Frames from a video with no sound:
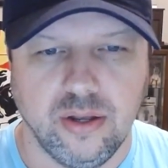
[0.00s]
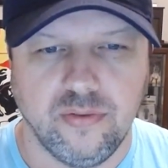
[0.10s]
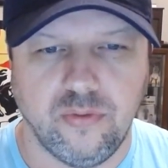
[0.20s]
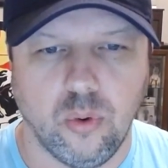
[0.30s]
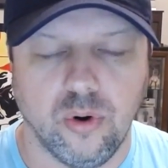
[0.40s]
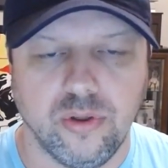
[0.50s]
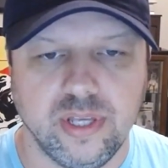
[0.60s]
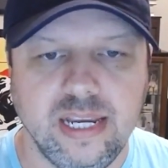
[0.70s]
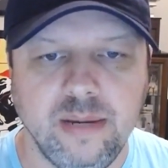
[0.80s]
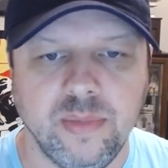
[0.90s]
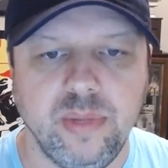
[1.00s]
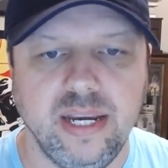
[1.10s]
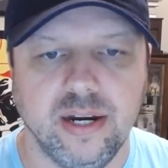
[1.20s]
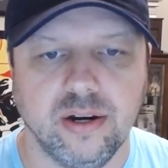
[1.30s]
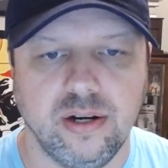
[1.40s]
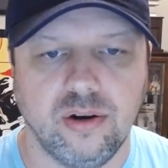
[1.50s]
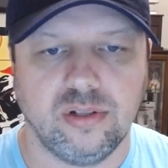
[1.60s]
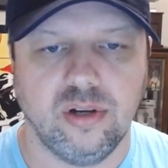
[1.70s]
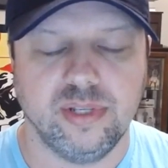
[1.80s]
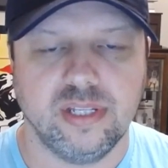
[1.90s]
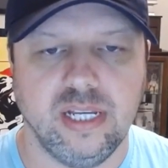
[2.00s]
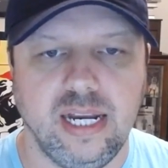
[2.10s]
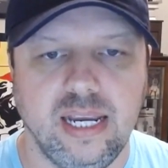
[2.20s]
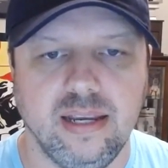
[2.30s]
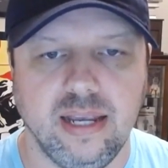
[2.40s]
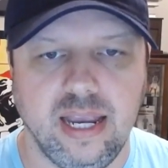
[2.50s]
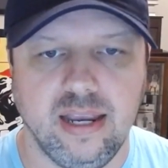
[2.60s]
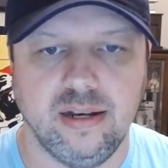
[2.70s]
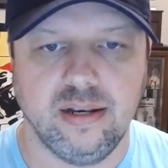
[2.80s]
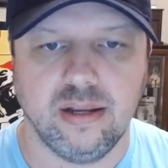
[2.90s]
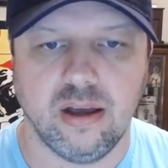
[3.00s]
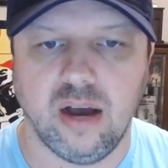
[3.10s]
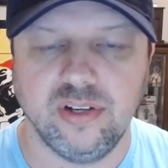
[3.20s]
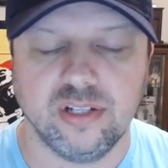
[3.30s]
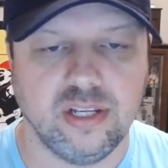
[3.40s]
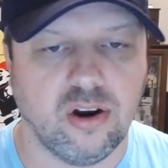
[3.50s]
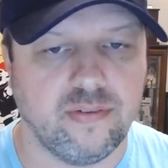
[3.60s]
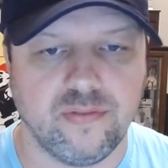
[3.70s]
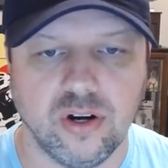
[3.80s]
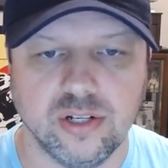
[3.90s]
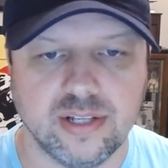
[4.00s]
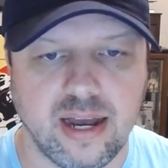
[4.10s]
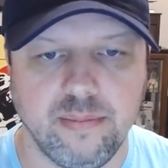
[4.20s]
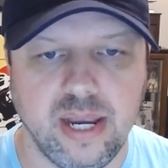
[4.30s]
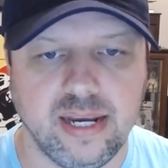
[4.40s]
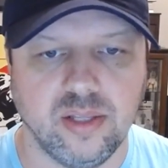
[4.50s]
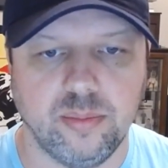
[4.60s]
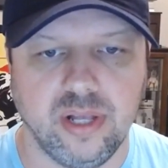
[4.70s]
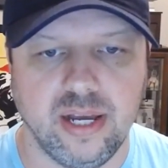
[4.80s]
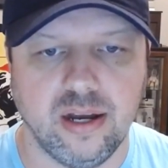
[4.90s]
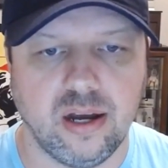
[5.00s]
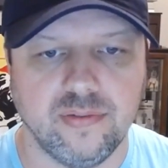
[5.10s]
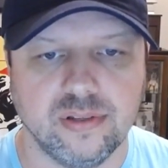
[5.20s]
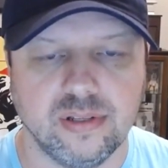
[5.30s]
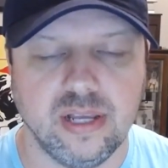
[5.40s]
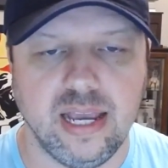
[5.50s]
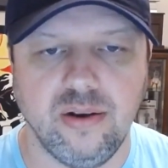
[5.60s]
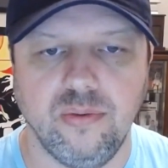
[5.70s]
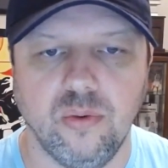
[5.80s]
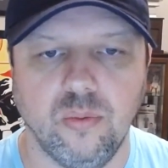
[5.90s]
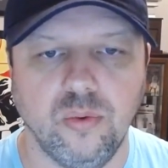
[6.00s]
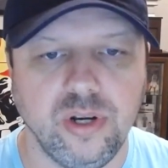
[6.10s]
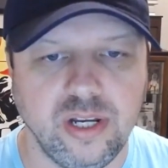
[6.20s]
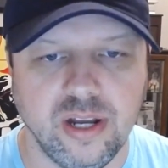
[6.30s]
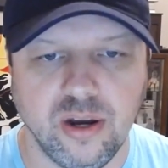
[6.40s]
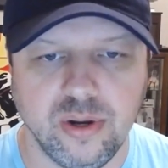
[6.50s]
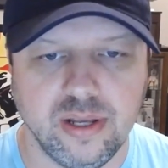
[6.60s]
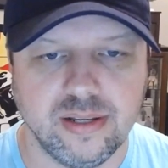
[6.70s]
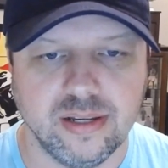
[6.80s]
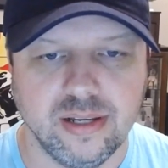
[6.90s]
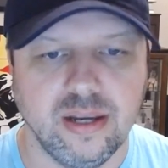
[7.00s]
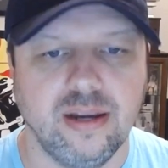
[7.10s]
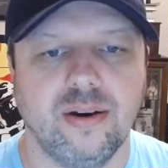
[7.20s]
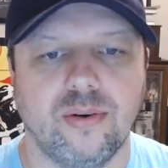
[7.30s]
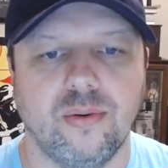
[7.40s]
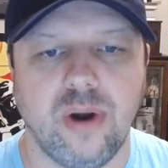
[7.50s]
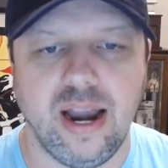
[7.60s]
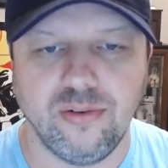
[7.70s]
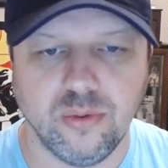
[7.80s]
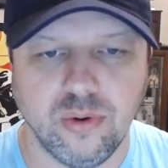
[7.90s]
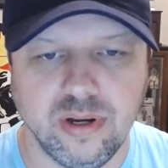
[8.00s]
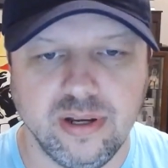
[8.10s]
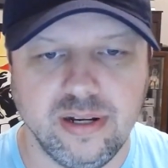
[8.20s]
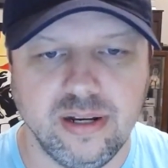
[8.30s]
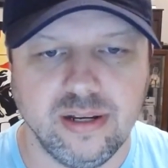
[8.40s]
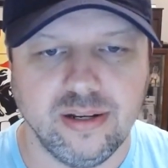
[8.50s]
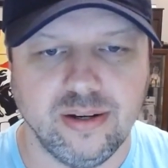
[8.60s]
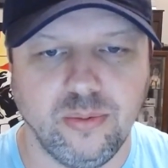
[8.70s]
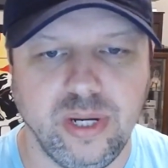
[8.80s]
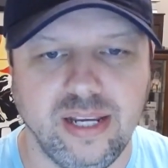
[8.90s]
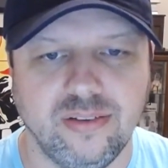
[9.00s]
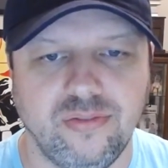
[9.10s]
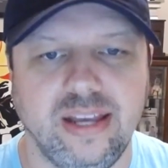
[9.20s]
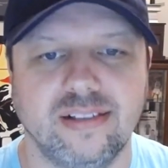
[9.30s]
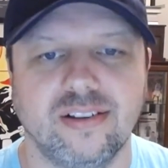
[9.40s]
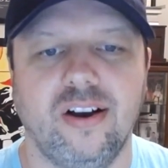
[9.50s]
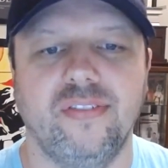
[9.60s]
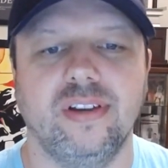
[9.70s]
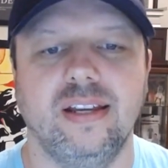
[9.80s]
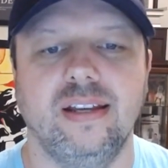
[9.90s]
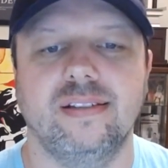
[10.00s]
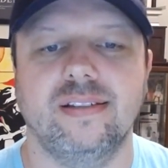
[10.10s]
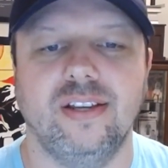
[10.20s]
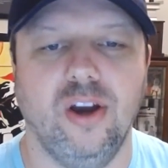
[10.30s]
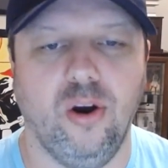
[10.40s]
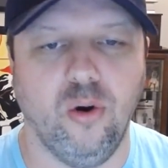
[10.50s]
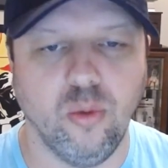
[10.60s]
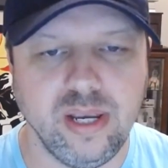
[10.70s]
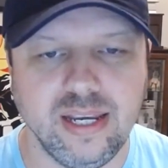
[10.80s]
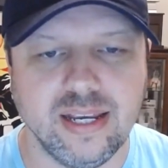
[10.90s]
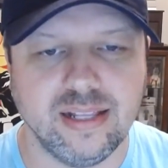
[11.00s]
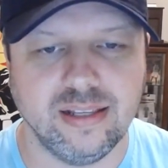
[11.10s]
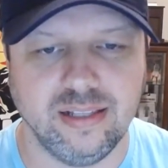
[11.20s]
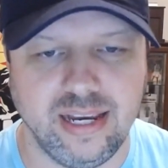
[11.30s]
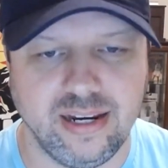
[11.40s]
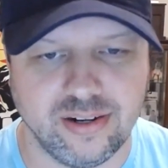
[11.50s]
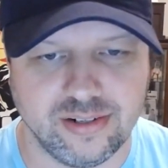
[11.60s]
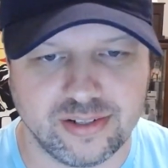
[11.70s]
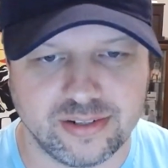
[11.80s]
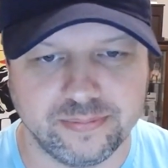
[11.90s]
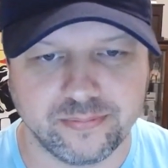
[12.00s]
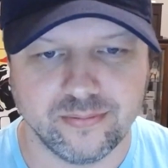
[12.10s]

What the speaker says: for the team to be here in Oklahoma City, and obviously our first time making the playoffs. And wouldn't you know it, round one, we get to face off against Kobe and the Lakers.